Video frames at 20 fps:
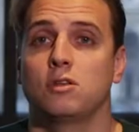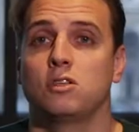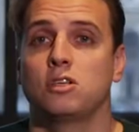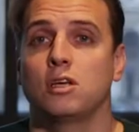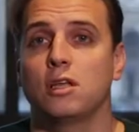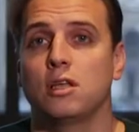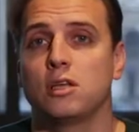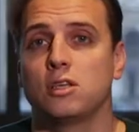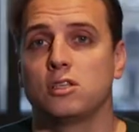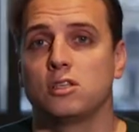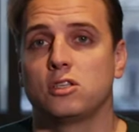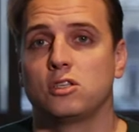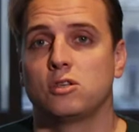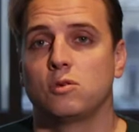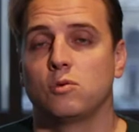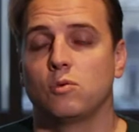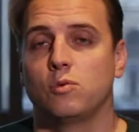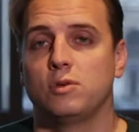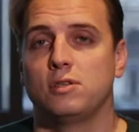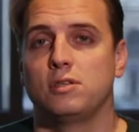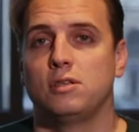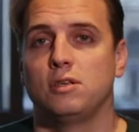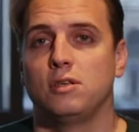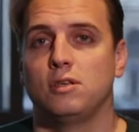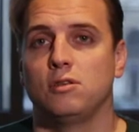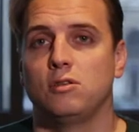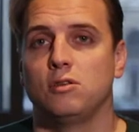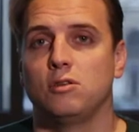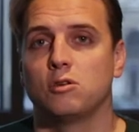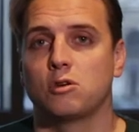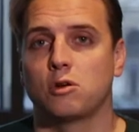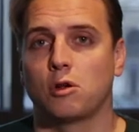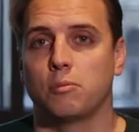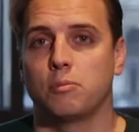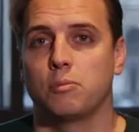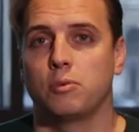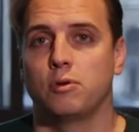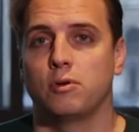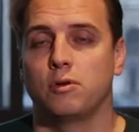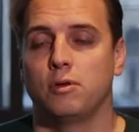The challenge we see in
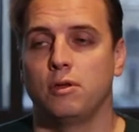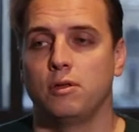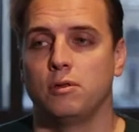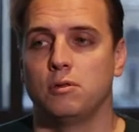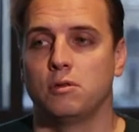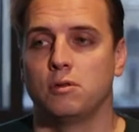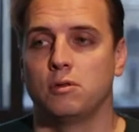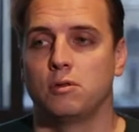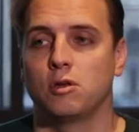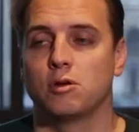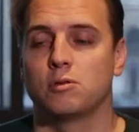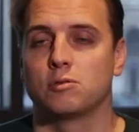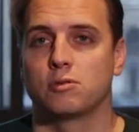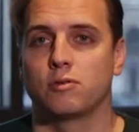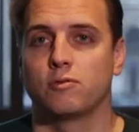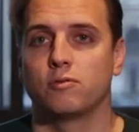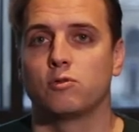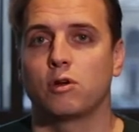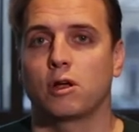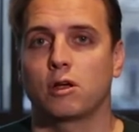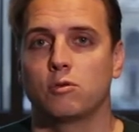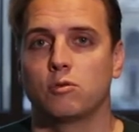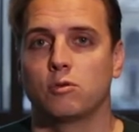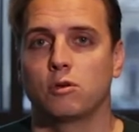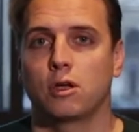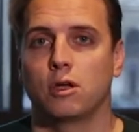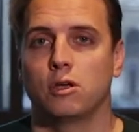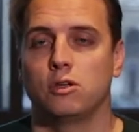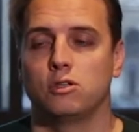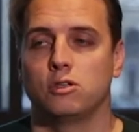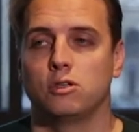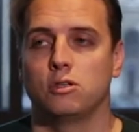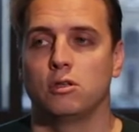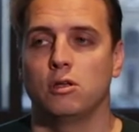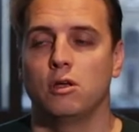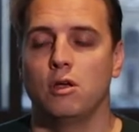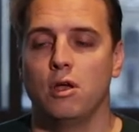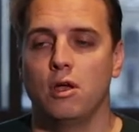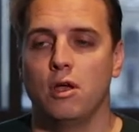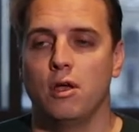Europe in terms of drug
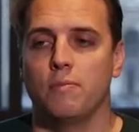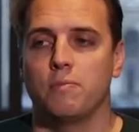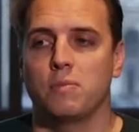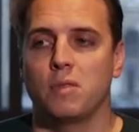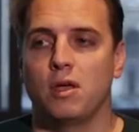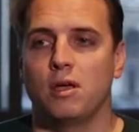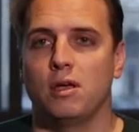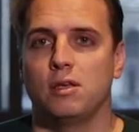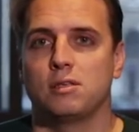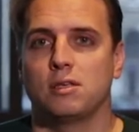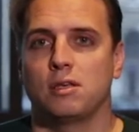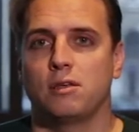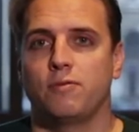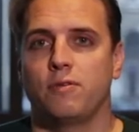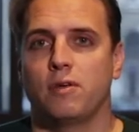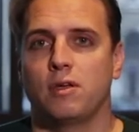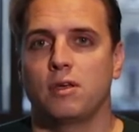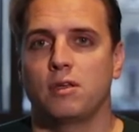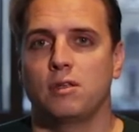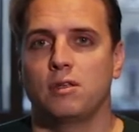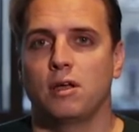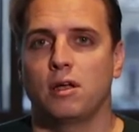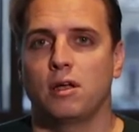education is I think